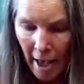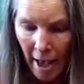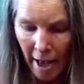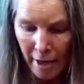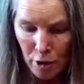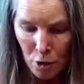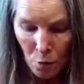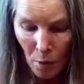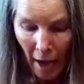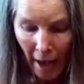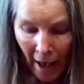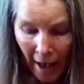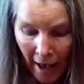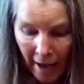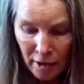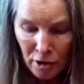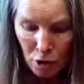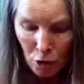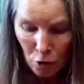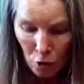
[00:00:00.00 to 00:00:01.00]
and you
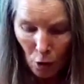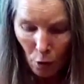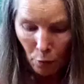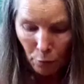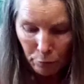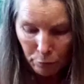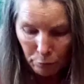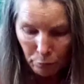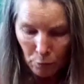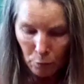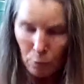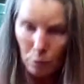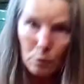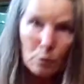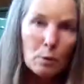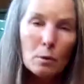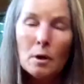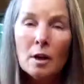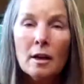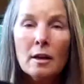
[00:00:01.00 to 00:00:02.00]
had to go
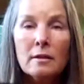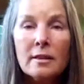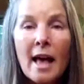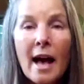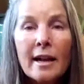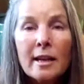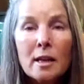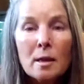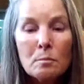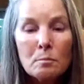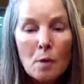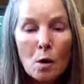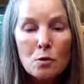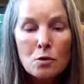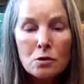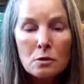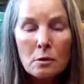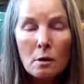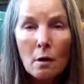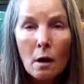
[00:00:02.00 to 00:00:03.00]
through that
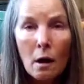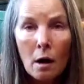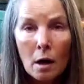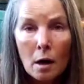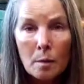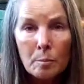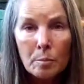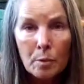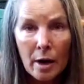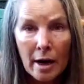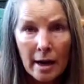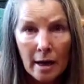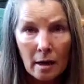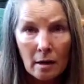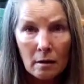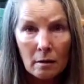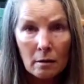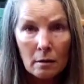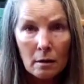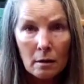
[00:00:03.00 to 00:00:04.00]
emotional
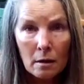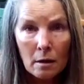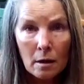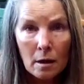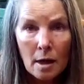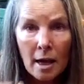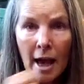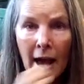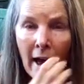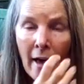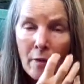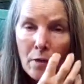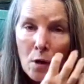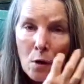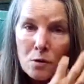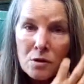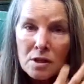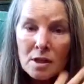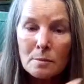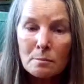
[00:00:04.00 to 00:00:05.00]
heartbreak and
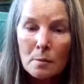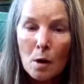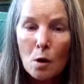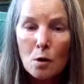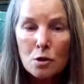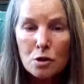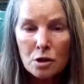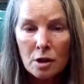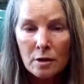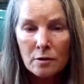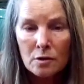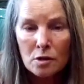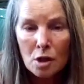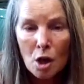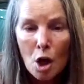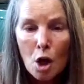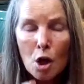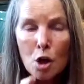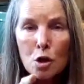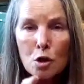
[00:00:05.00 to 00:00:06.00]
those emotions.
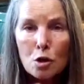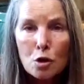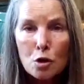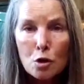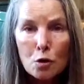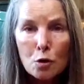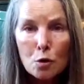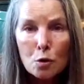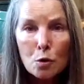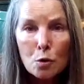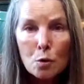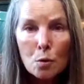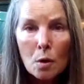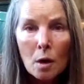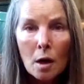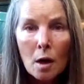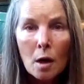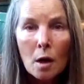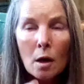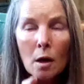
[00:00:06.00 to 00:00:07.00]
You
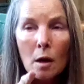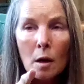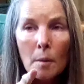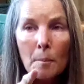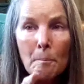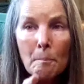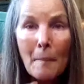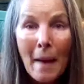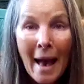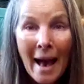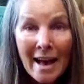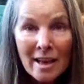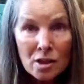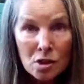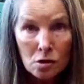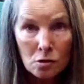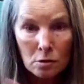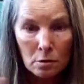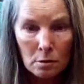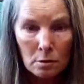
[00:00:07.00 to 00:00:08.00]

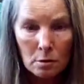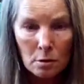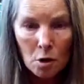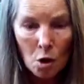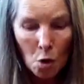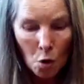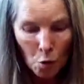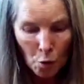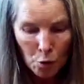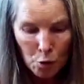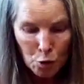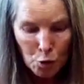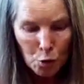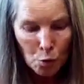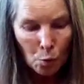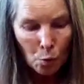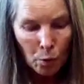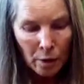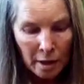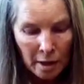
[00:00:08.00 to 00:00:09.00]
mastered, or
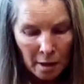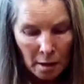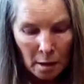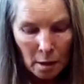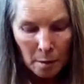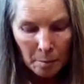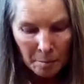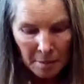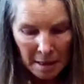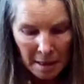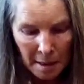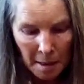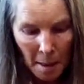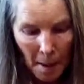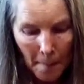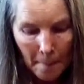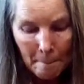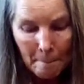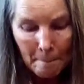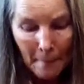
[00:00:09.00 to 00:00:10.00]
you will be
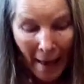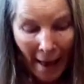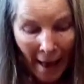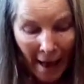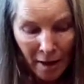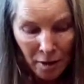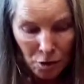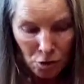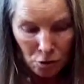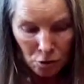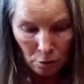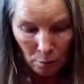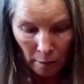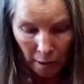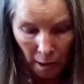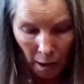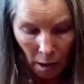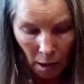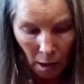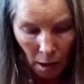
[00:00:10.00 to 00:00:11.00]

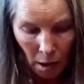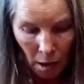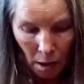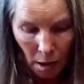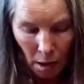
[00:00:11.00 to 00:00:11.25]
mastering,